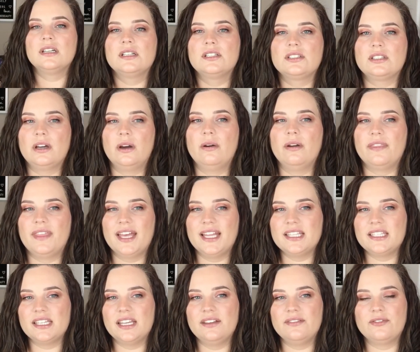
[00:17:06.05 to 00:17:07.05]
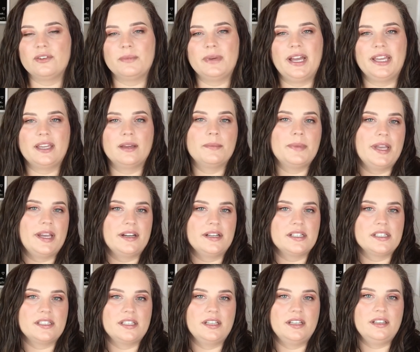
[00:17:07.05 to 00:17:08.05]
So that's it for my
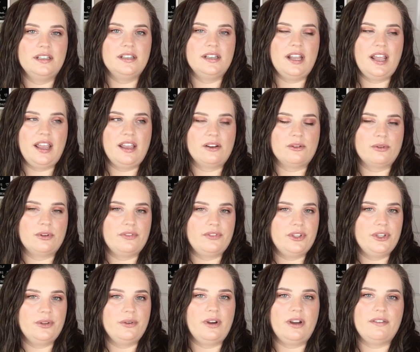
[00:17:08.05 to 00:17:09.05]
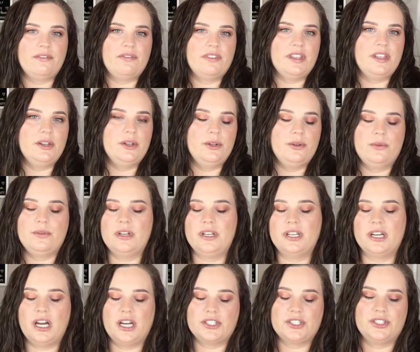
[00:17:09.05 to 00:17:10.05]
comparison and review of the new
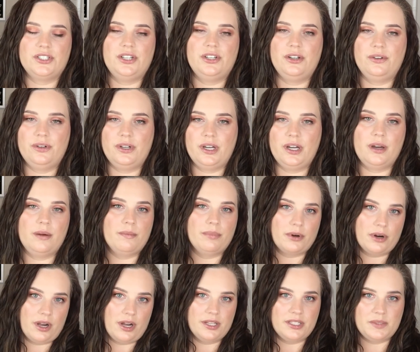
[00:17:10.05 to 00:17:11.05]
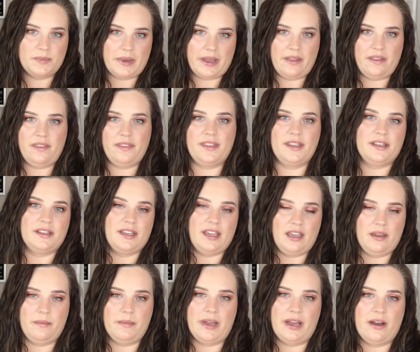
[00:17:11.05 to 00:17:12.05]
Natasha Denona bronze palette that
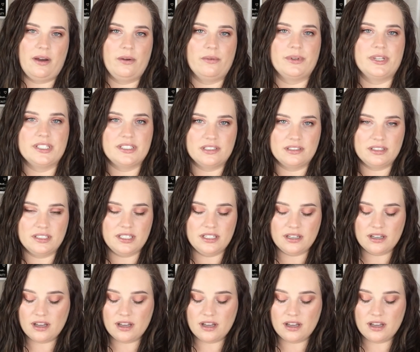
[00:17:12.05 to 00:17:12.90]
came out recently.